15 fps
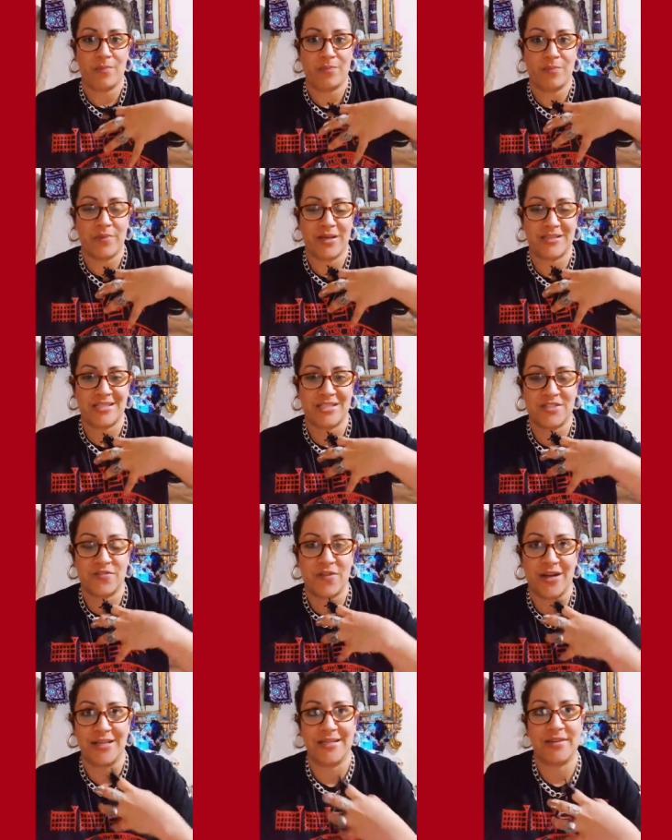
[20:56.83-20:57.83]
because I just
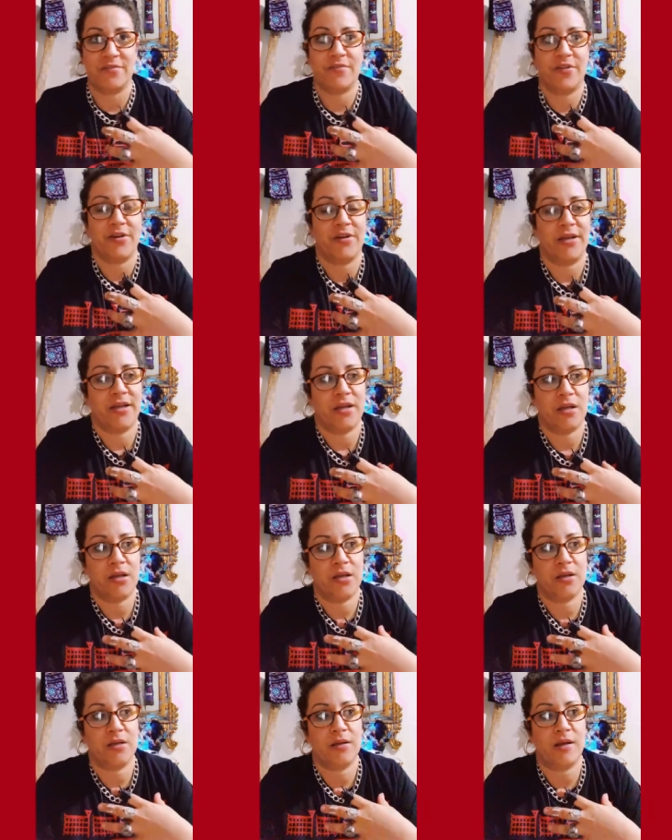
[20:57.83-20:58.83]
find it very,
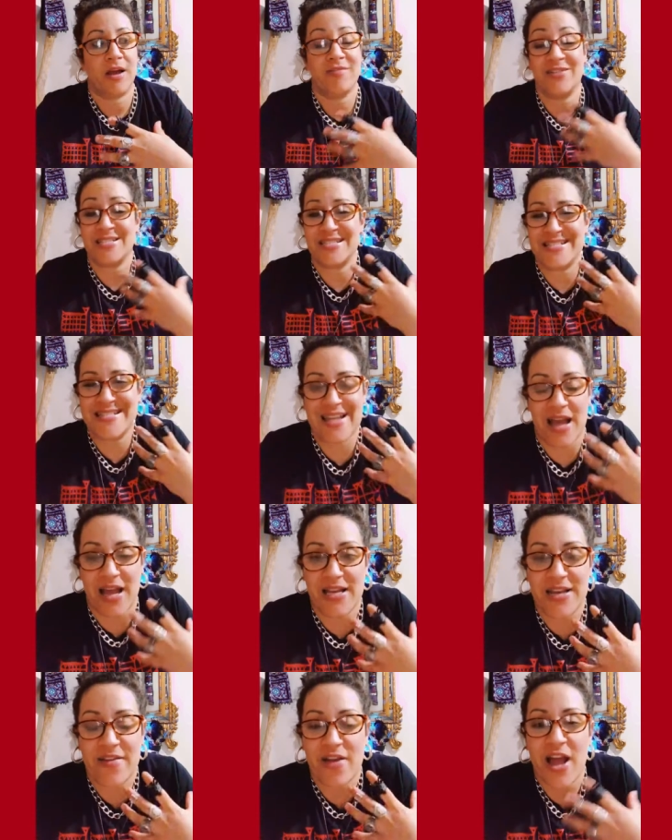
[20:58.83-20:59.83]
I just, I
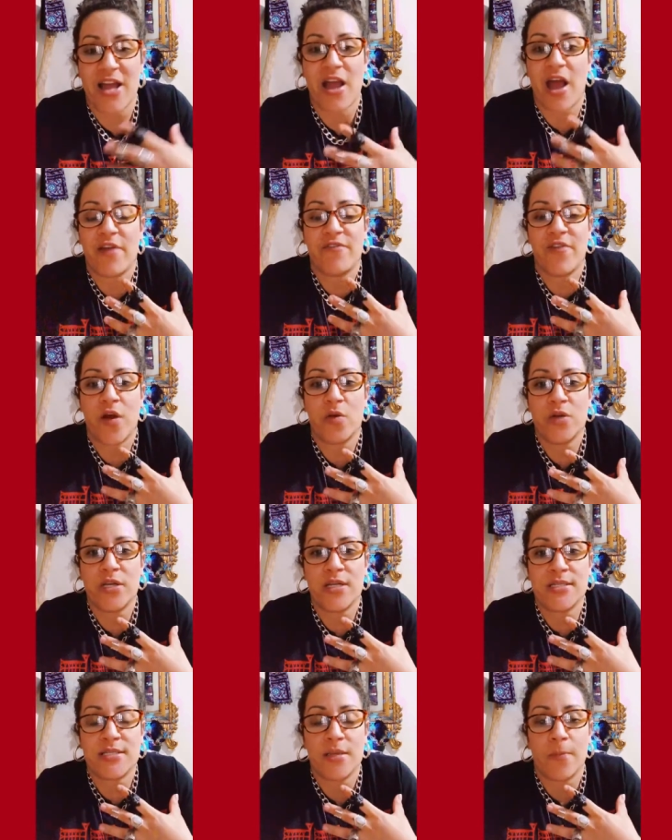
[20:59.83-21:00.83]
never, I, I found
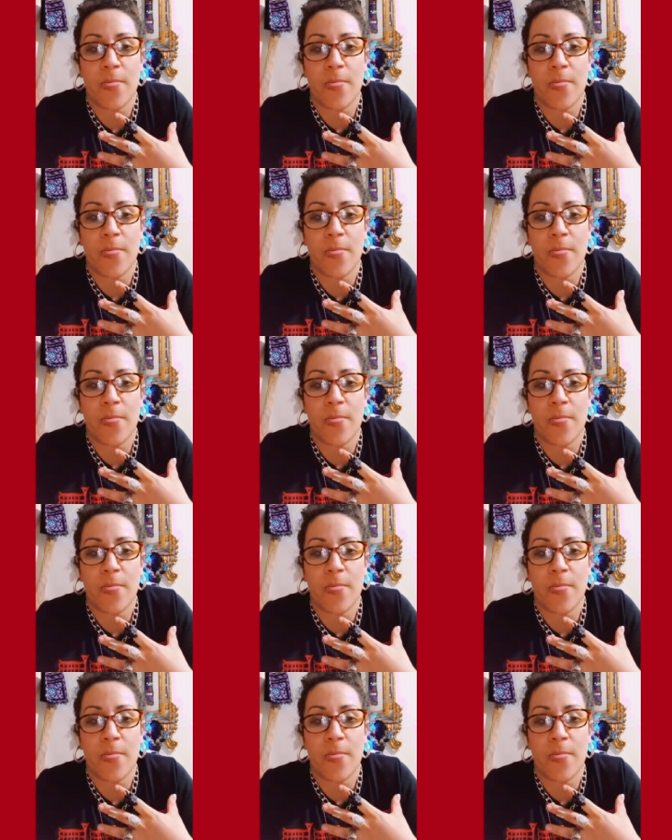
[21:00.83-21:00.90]
it,